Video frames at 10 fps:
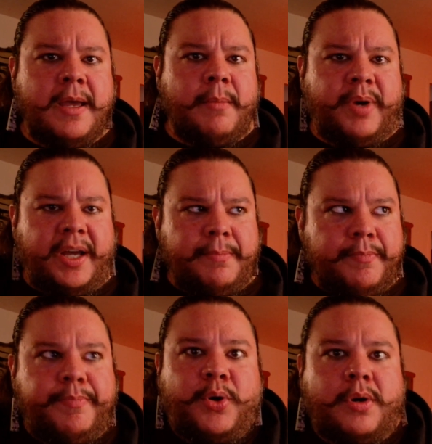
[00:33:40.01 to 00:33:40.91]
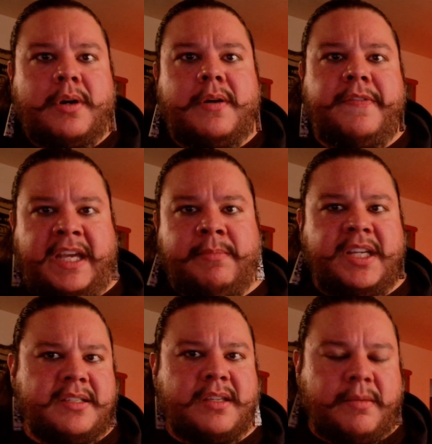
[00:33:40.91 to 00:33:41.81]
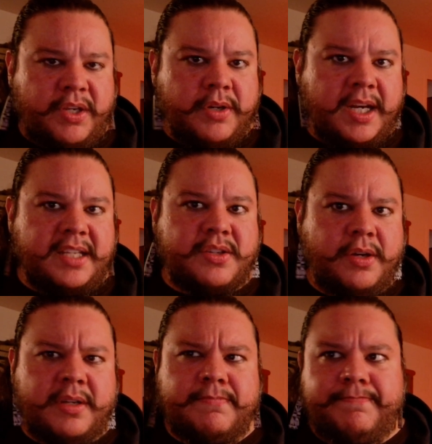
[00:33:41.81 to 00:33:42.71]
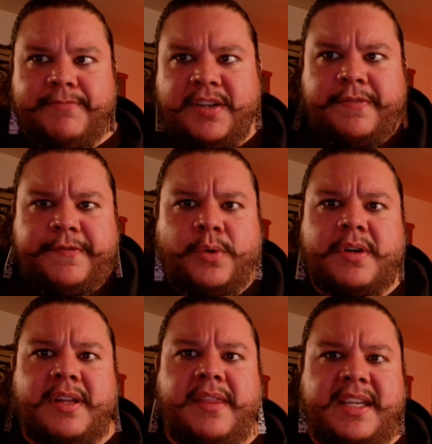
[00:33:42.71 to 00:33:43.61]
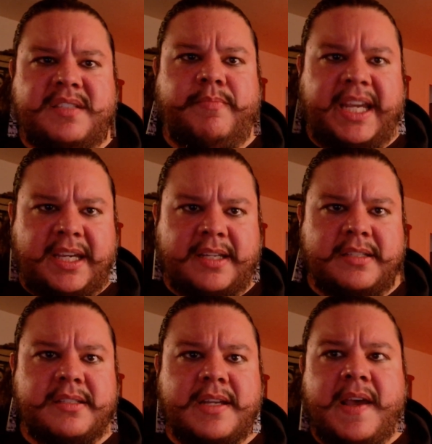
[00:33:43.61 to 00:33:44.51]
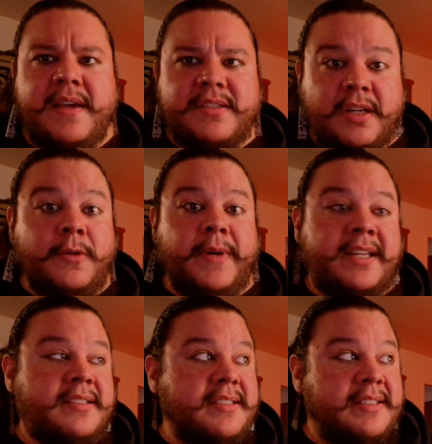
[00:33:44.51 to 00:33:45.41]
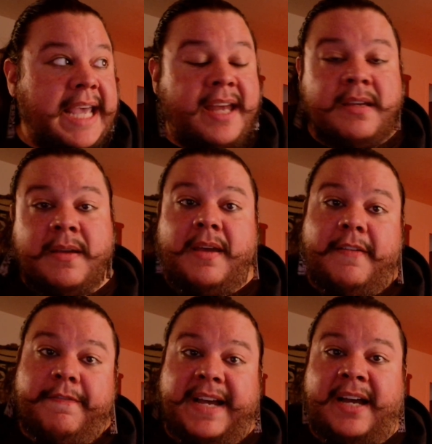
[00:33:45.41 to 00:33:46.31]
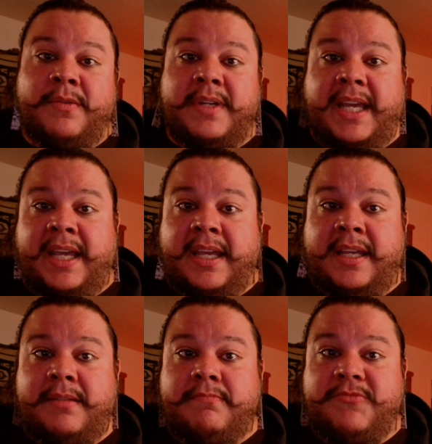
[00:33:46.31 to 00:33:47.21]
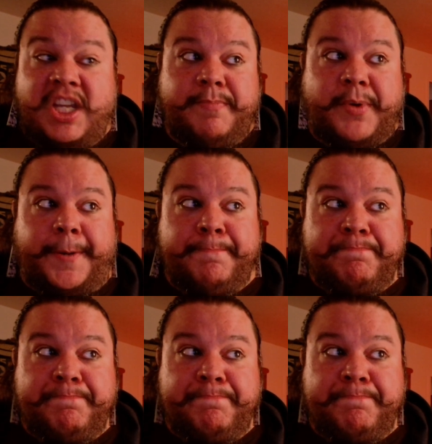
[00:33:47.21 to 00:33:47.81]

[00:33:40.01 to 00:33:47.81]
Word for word: But poorer families and communities couldn't afford these bands, so instead found a cheaper,